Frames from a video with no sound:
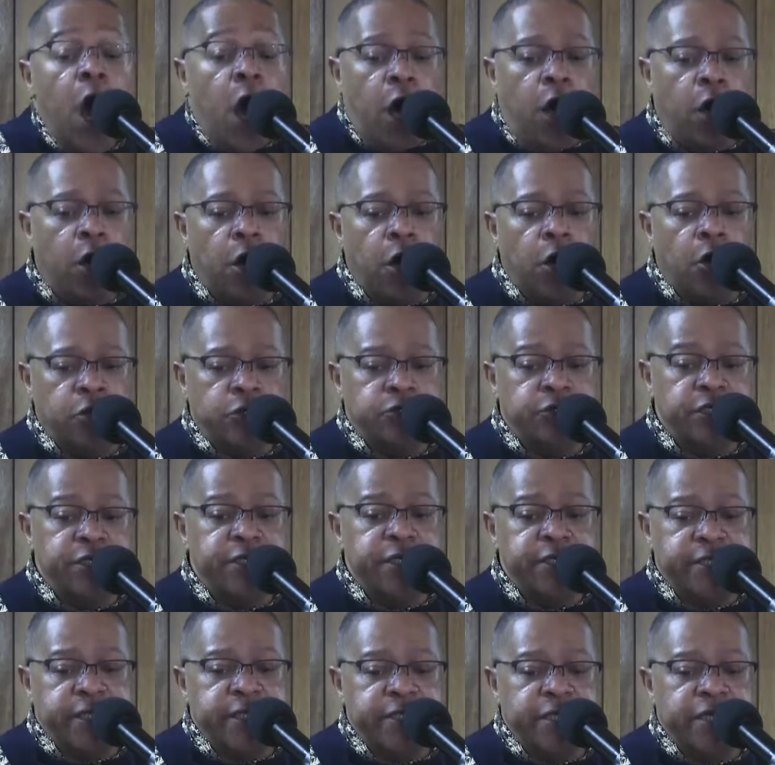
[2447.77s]
all
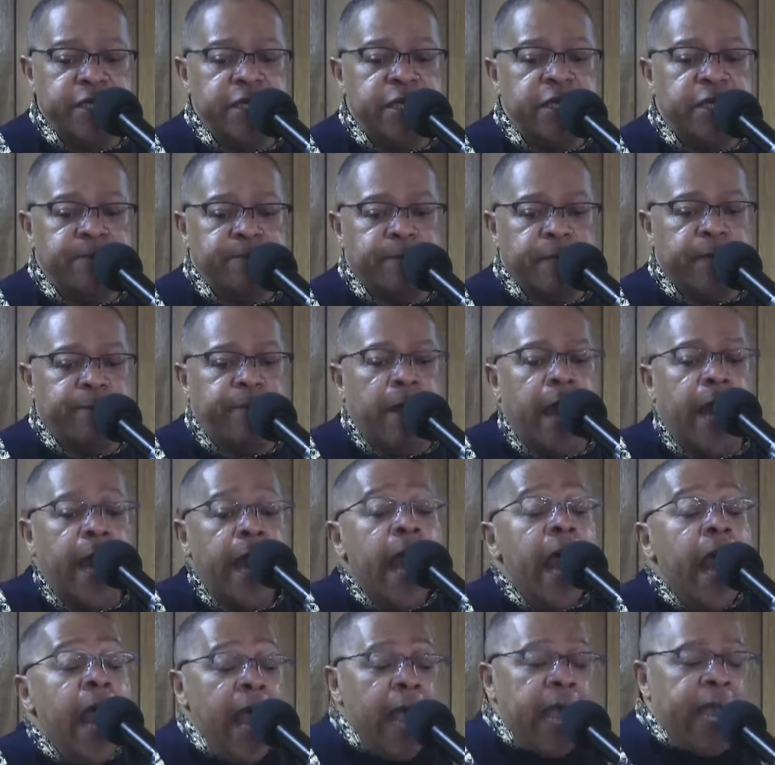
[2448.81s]
thee that labor
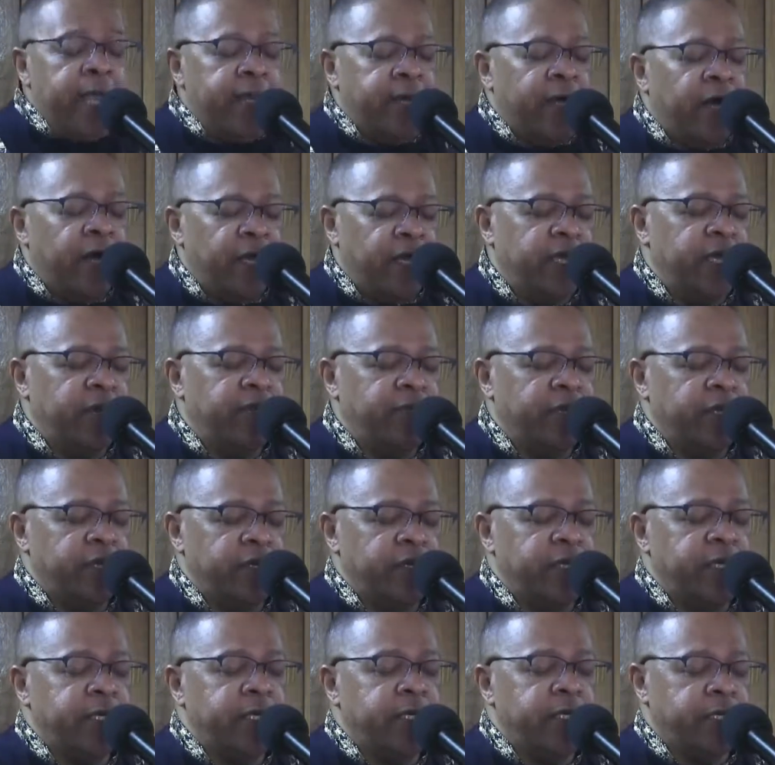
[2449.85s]
and are heavy
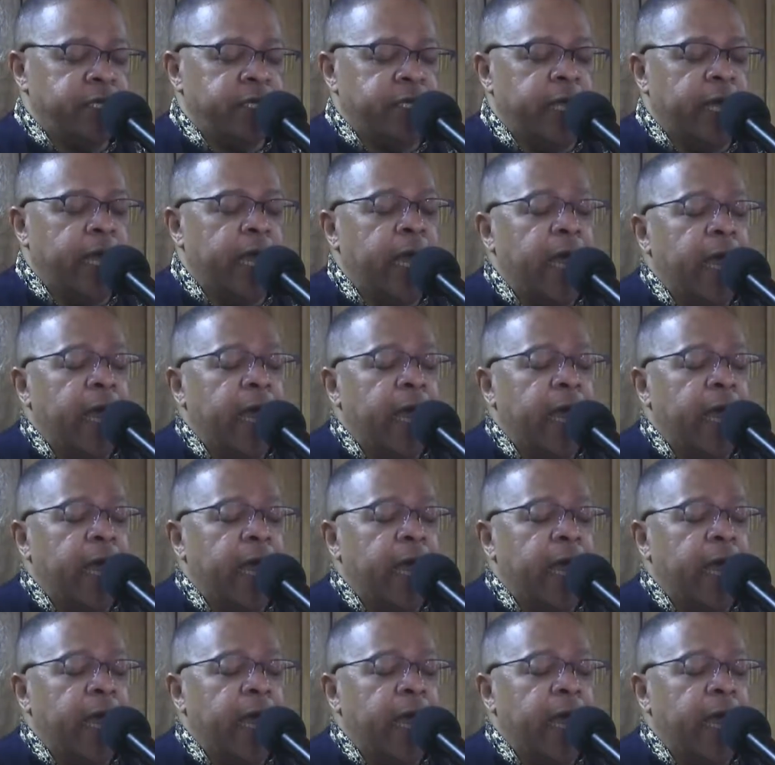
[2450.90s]
laden,